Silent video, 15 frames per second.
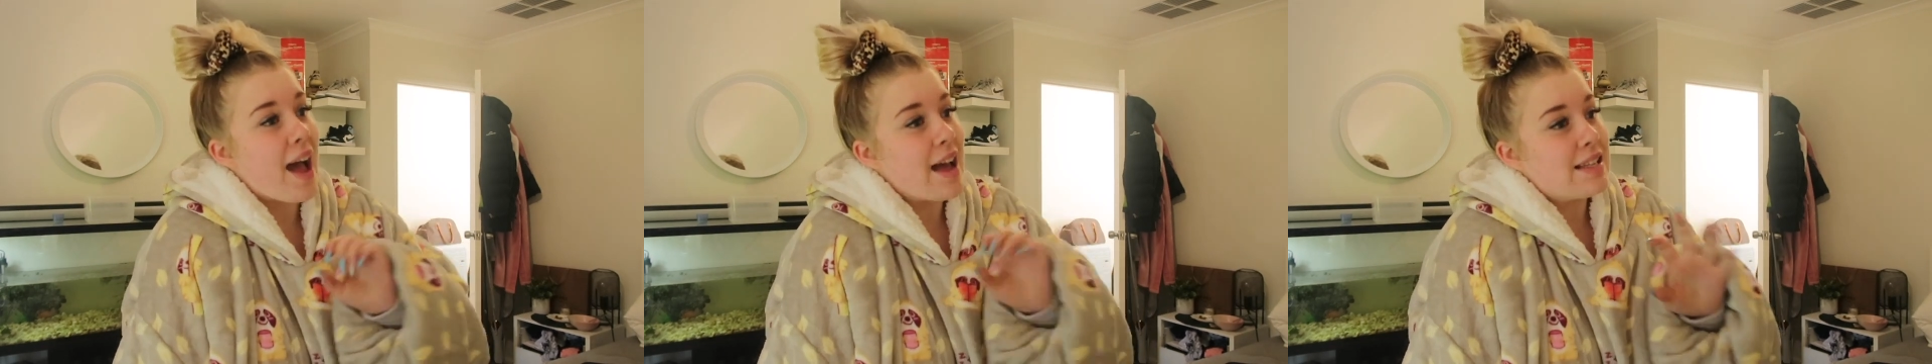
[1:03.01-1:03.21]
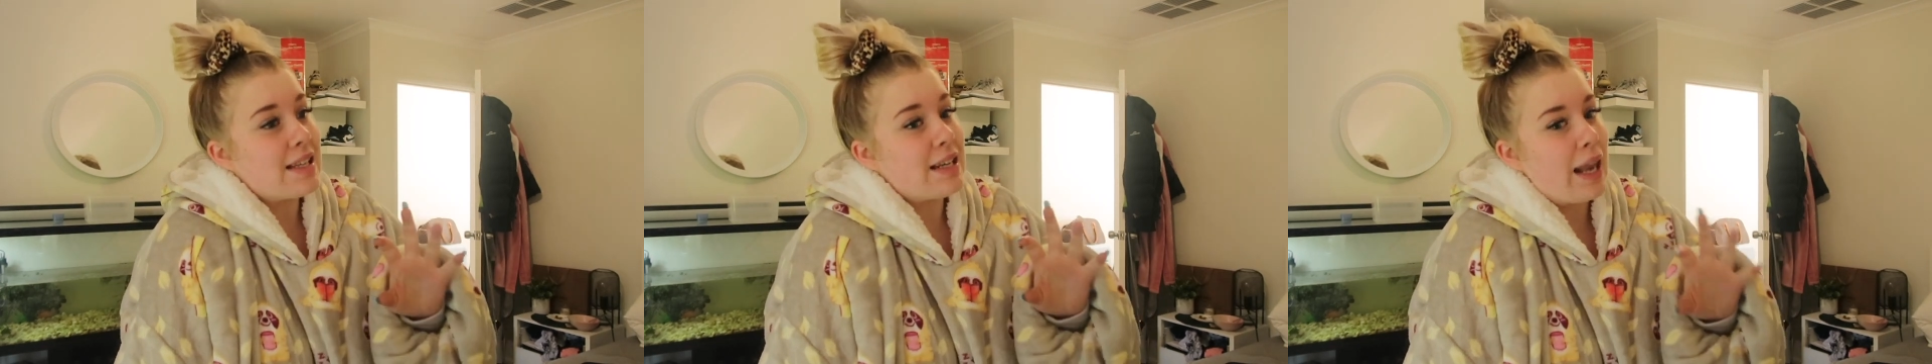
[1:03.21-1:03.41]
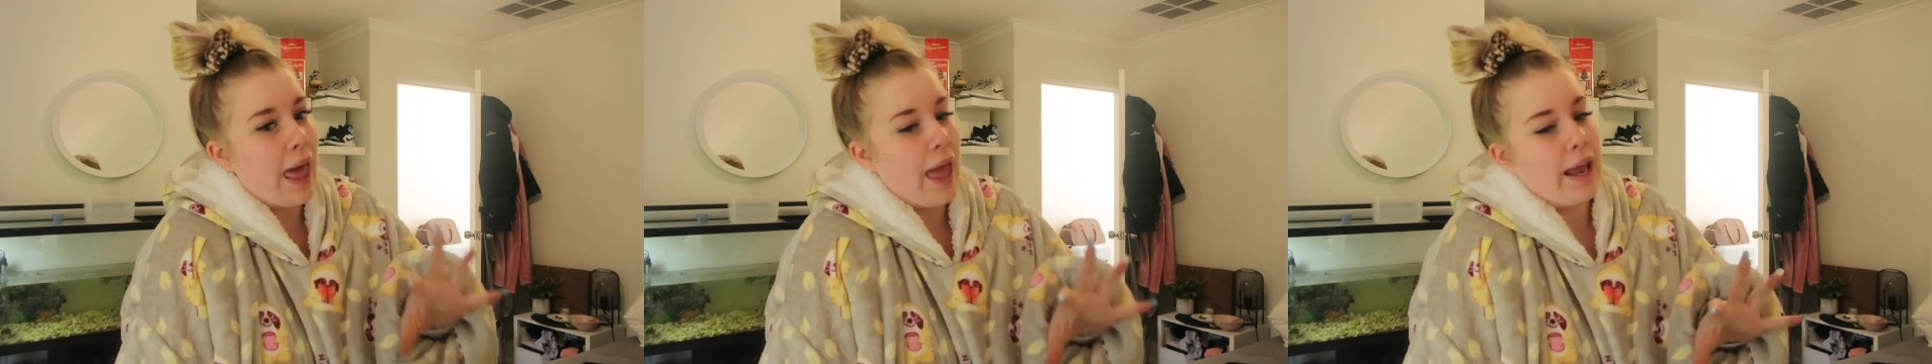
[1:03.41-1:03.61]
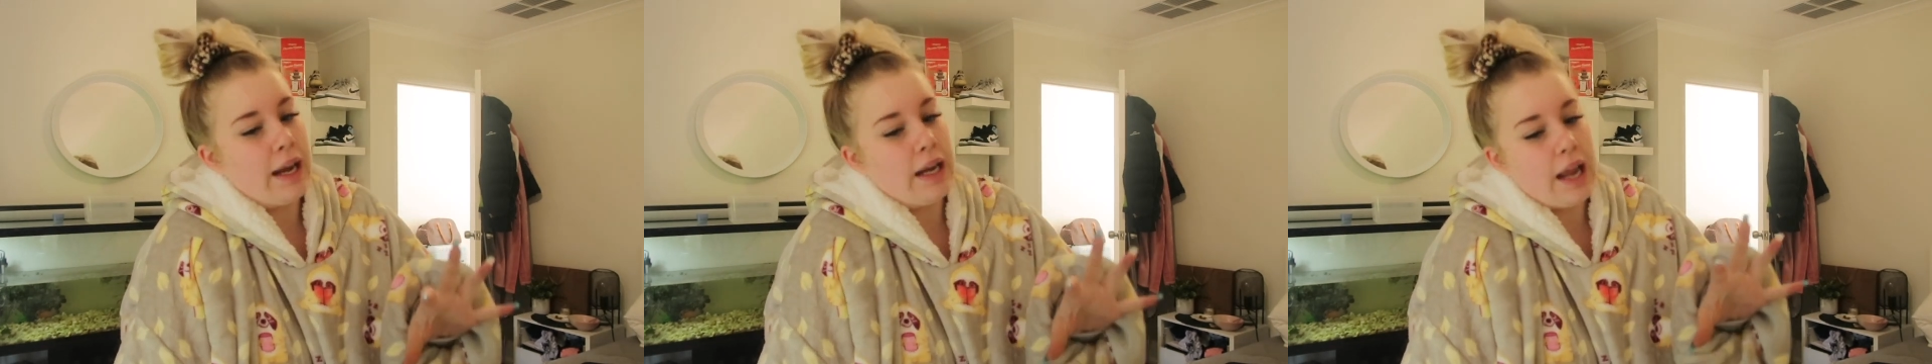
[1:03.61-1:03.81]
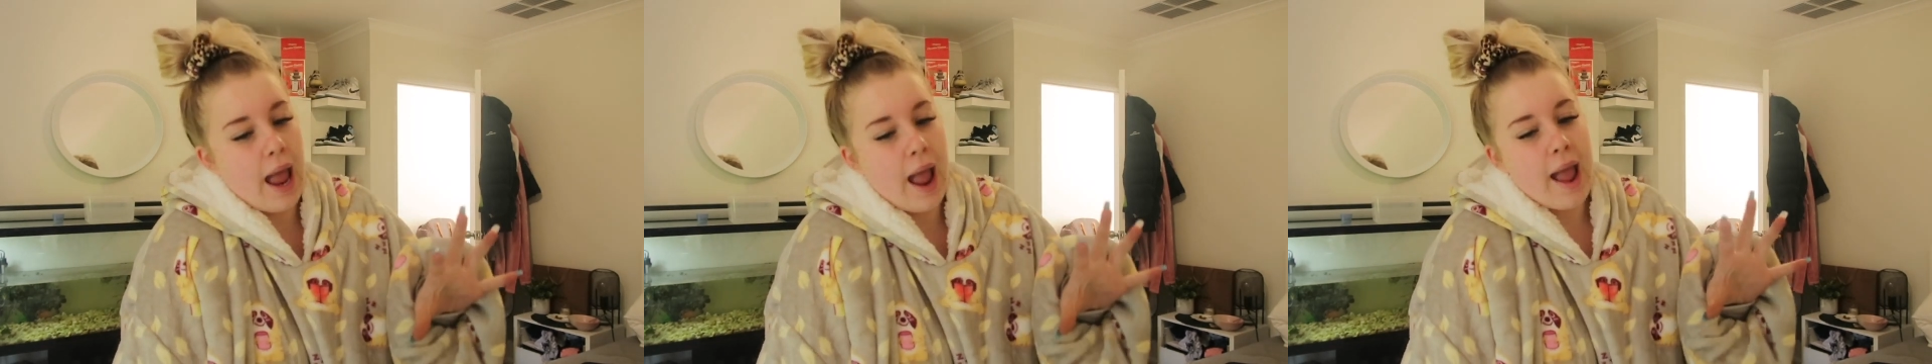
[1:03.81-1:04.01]

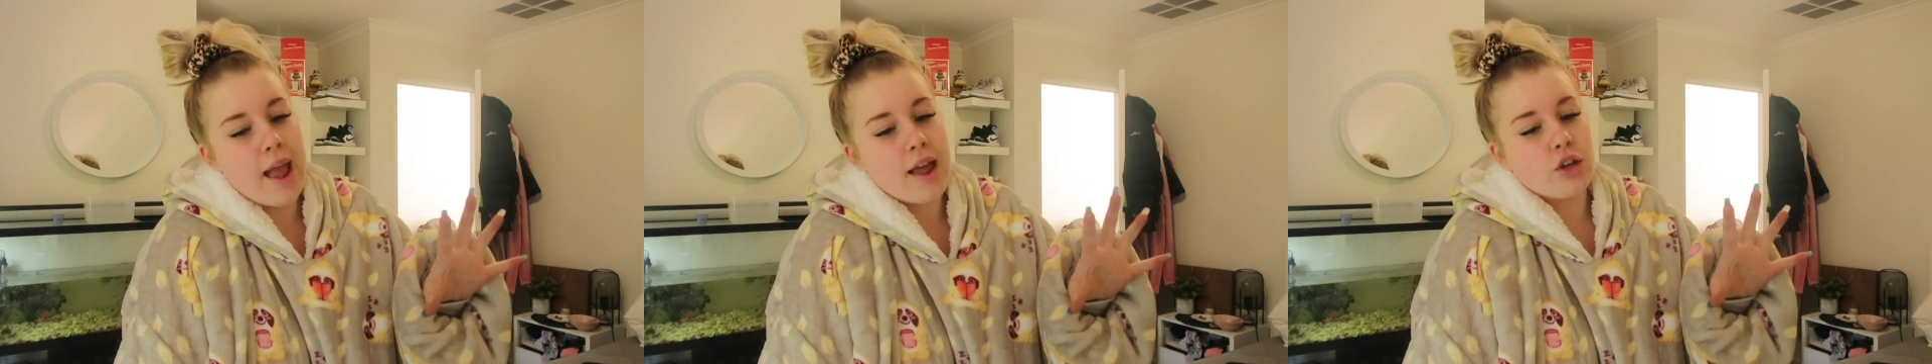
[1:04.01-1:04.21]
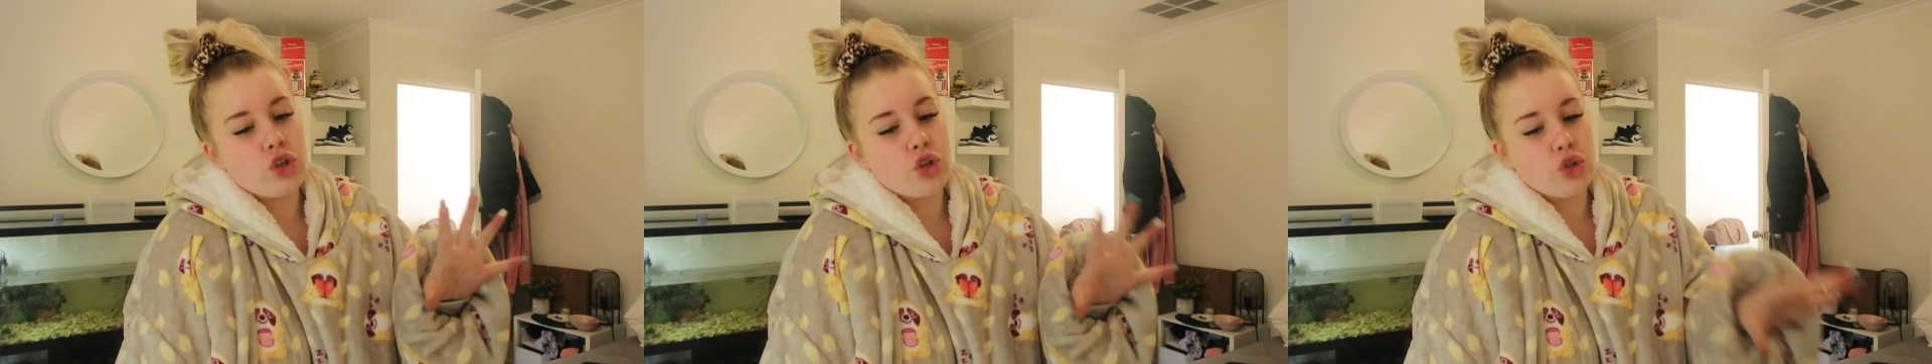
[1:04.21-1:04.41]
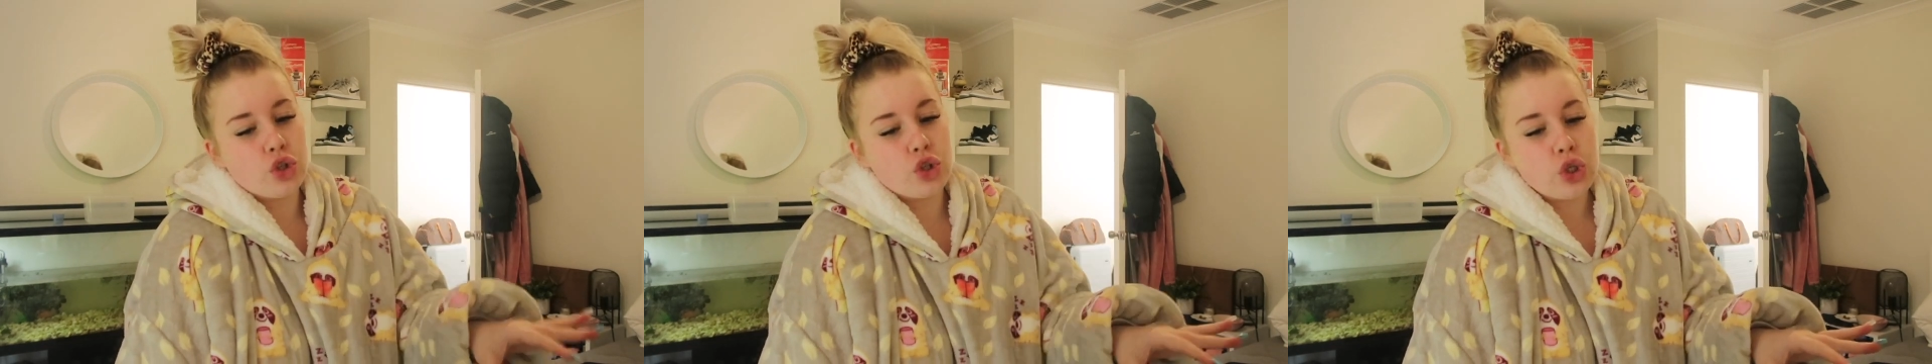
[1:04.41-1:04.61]
Adelaide and